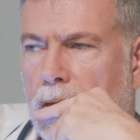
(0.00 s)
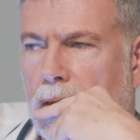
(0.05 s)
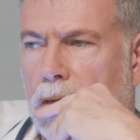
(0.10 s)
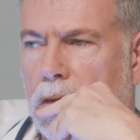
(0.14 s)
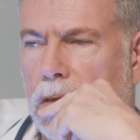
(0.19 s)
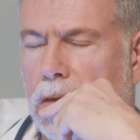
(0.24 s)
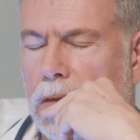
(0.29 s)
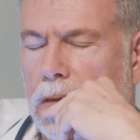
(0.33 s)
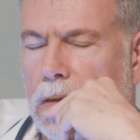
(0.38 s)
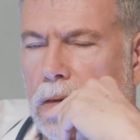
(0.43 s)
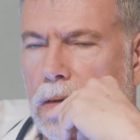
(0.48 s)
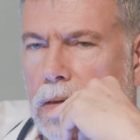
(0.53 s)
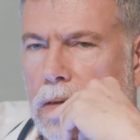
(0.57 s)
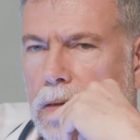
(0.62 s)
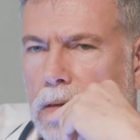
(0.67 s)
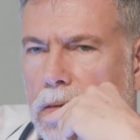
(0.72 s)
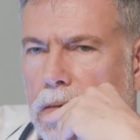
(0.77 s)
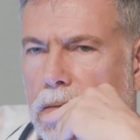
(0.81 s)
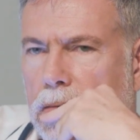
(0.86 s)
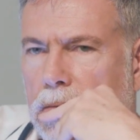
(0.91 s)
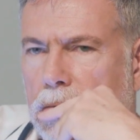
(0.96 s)
on the floor
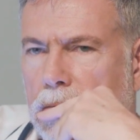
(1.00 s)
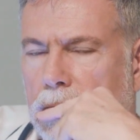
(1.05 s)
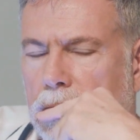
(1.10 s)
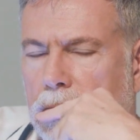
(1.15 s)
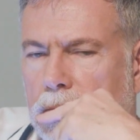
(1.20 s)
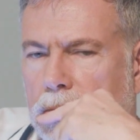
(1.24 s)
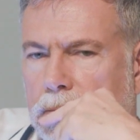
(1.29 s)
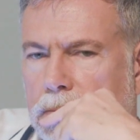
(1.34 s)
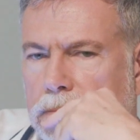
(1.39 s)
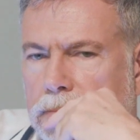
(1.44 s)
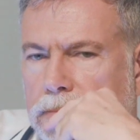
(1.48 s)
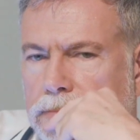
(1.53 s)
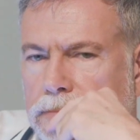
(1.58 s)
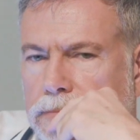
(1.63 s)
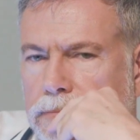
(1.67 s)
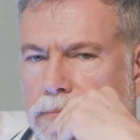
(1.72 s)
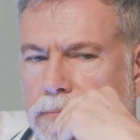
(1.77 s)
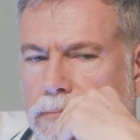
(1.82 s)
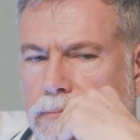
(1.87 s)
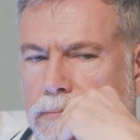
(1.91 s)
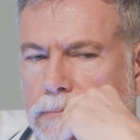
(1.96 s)
they knew something
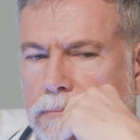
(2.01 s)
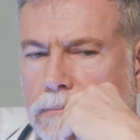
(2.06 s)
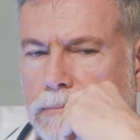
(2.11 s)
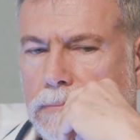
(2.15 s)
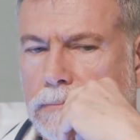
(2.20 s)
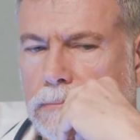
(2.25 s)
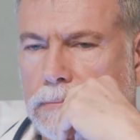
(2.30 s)
was wrong